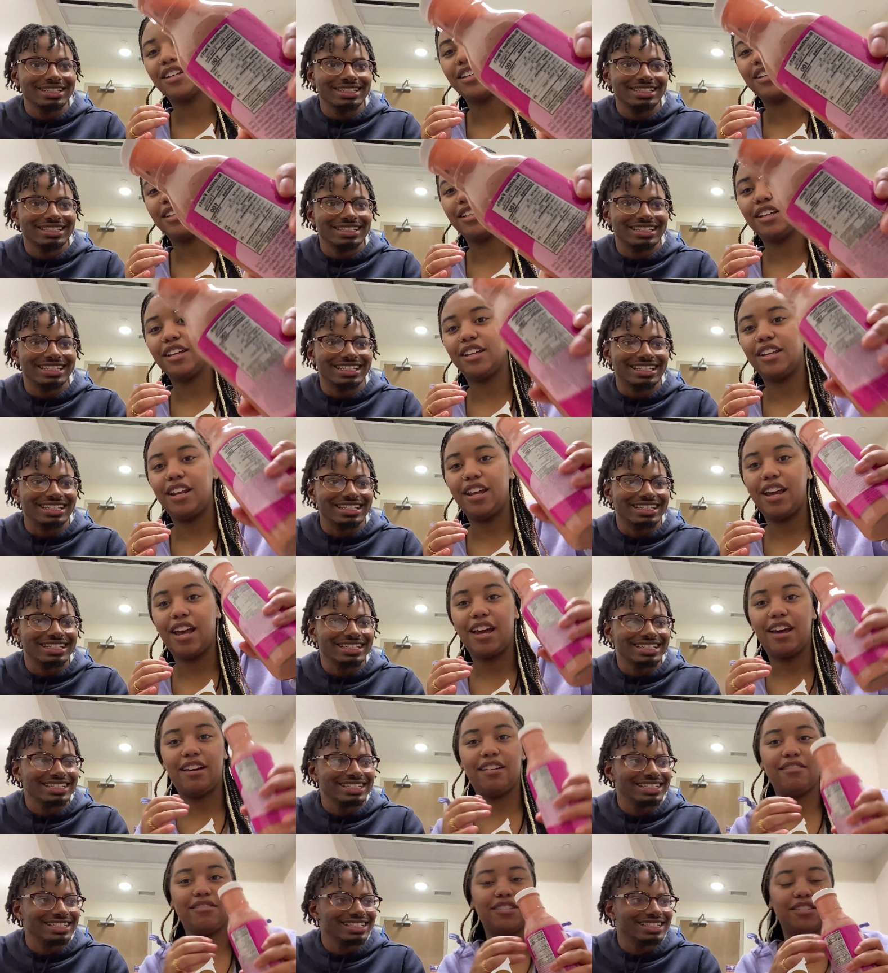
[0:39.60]
Speaker 1: Yeah, they
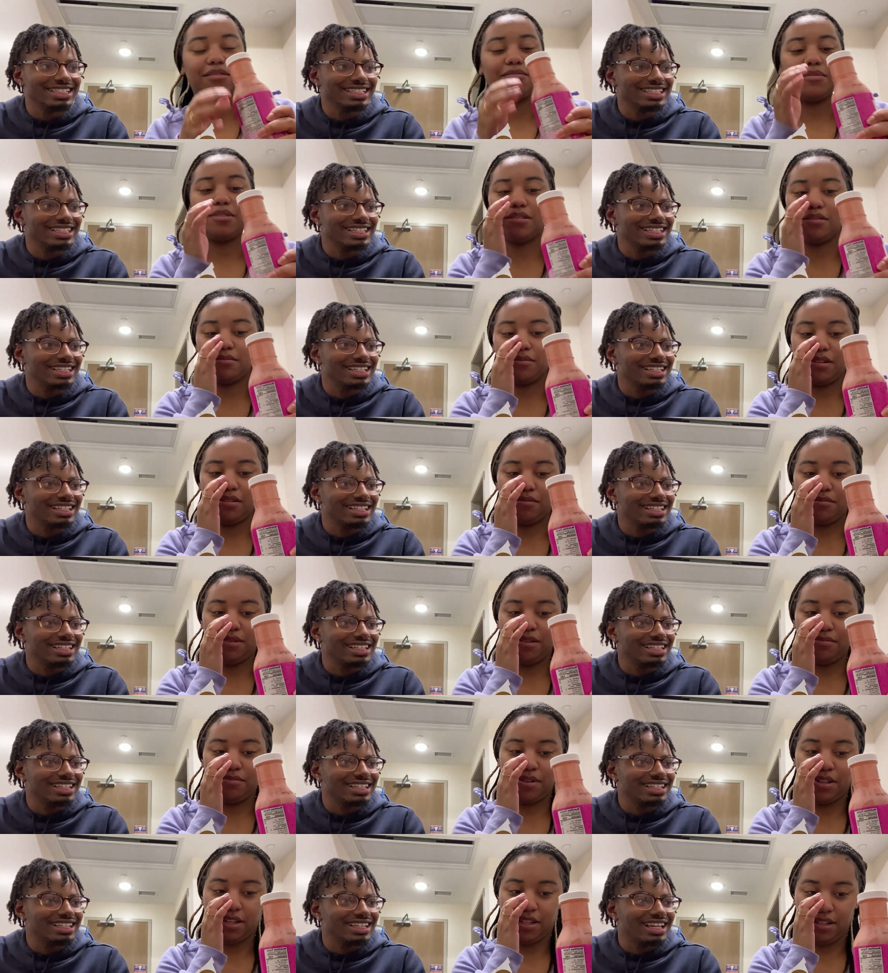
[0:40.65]
have some of them don't
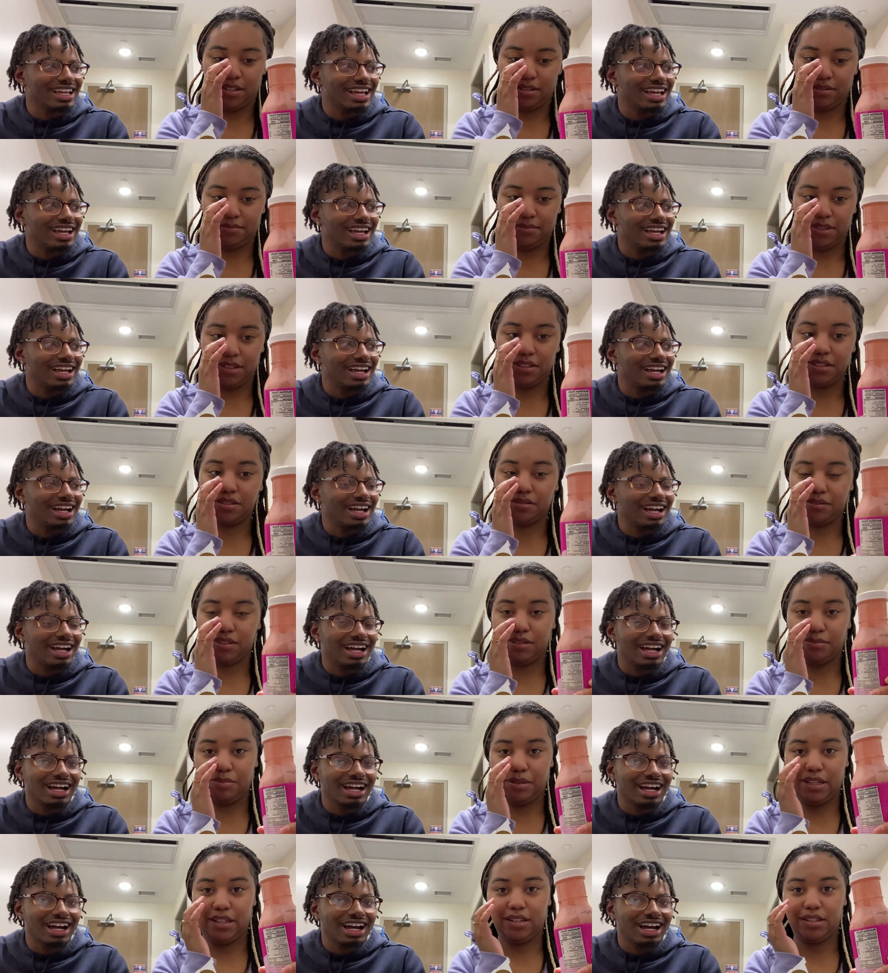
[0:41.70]
be pink, but this one's
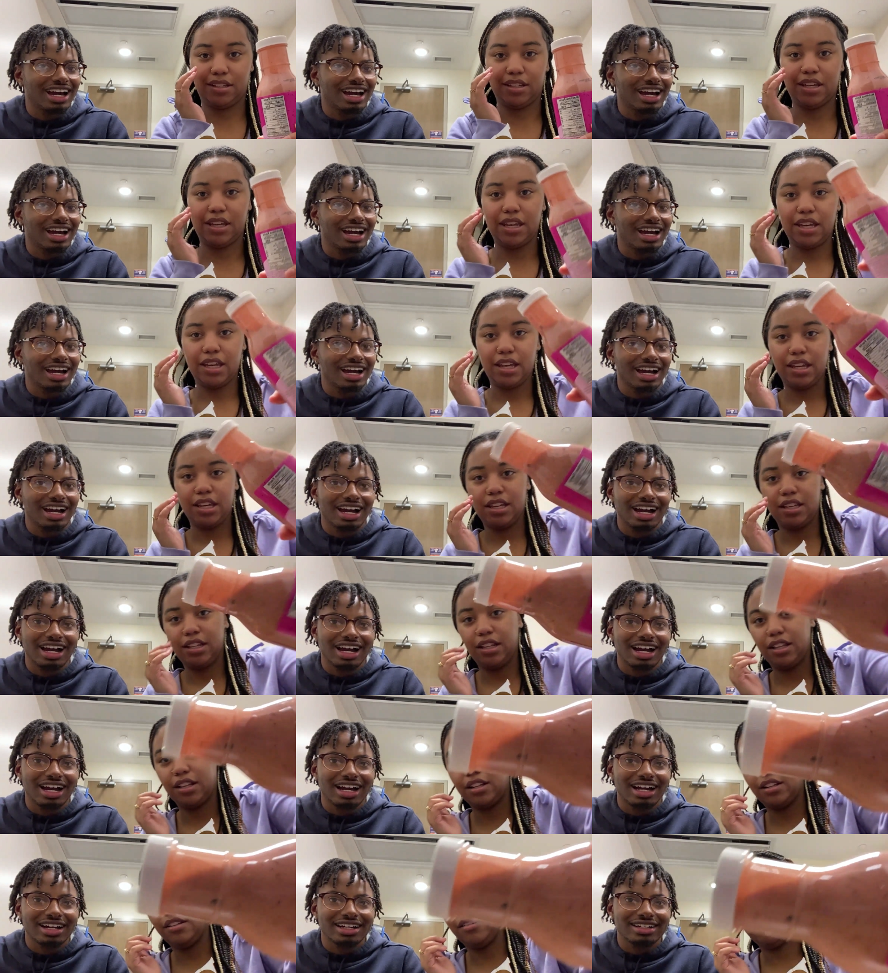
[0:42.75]
pink. They
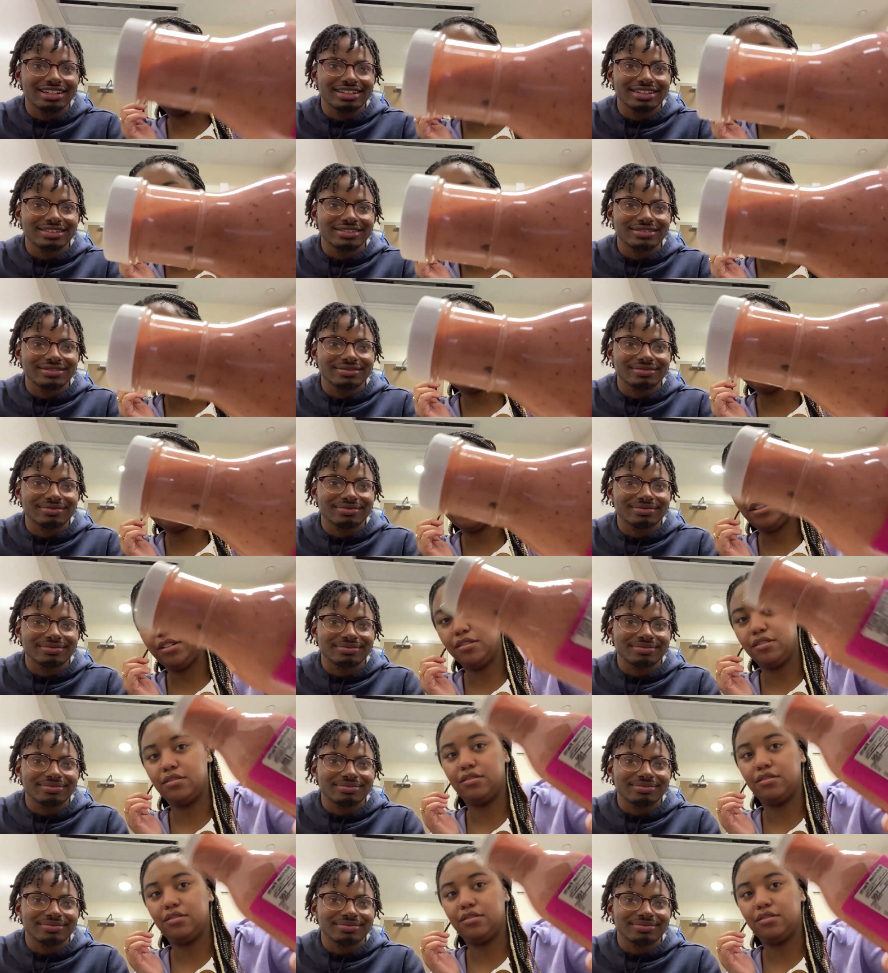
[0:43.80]
look a little watery.